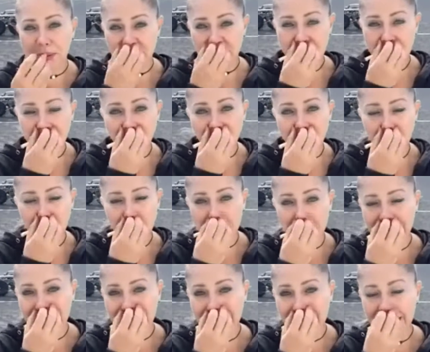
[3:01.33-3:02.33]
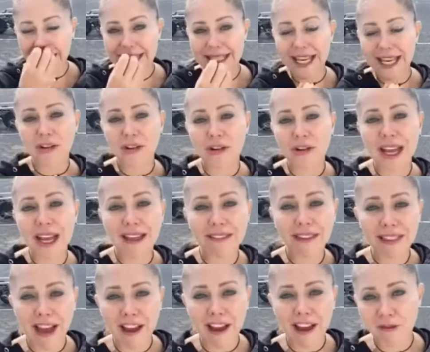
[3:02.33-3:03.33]
present mom with my kids and create
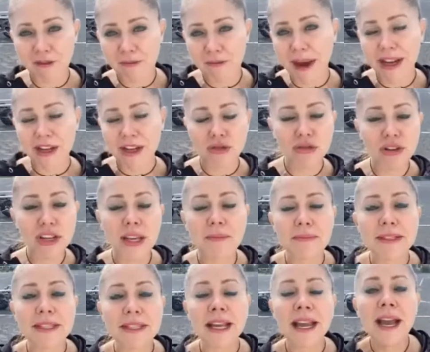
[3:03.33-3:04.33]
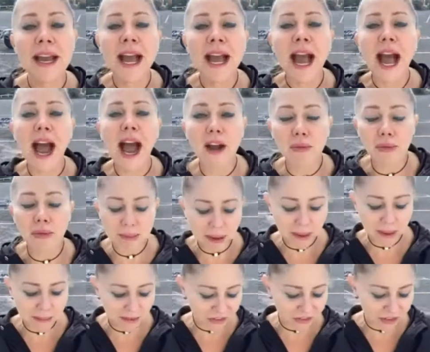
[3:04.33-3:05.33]
the life of my dreams, I
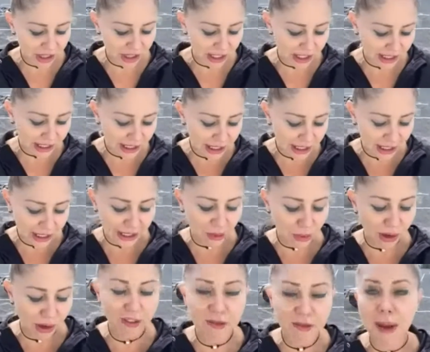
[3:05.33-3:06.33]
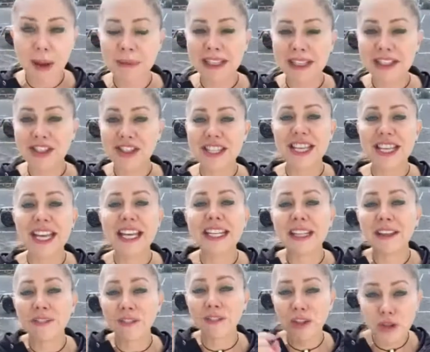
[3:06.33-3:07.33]
remember very clearly one of my mentors said,
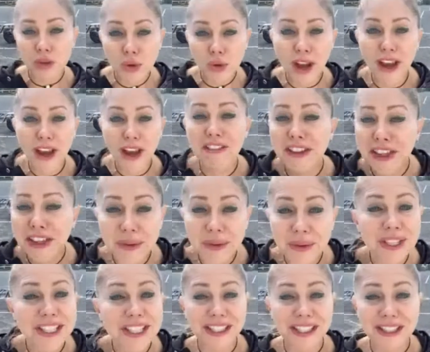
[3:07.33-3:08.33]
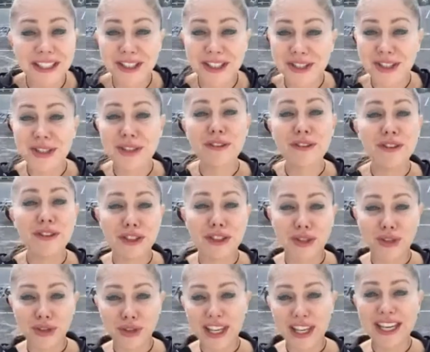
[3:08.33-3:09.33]
if you do everything we tell you to do for
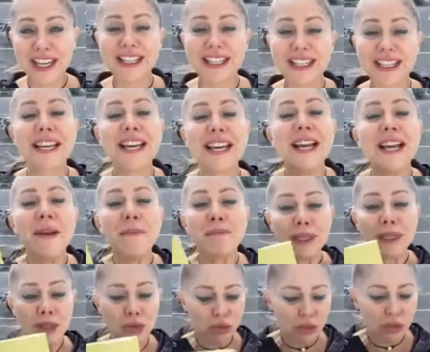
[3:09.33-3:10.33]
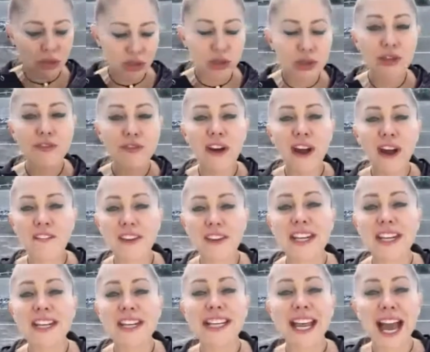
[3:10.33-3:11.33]
2 years, between 2 to 5
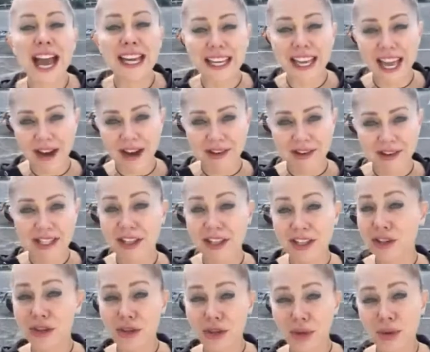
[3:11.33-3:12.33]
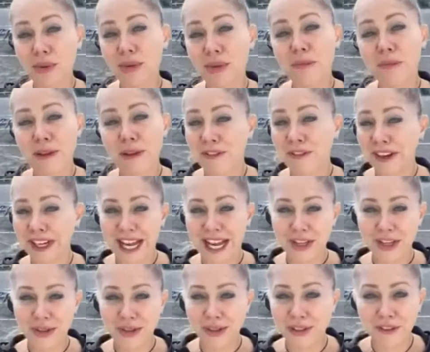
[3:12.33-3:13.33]
years, I guarantee you will be
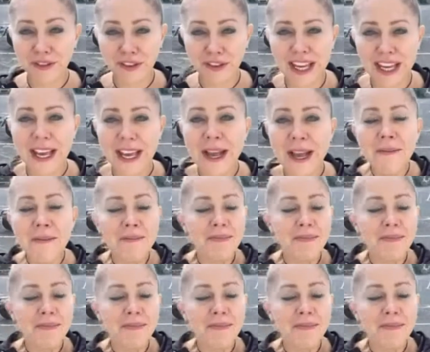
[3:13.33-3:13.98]
financially free.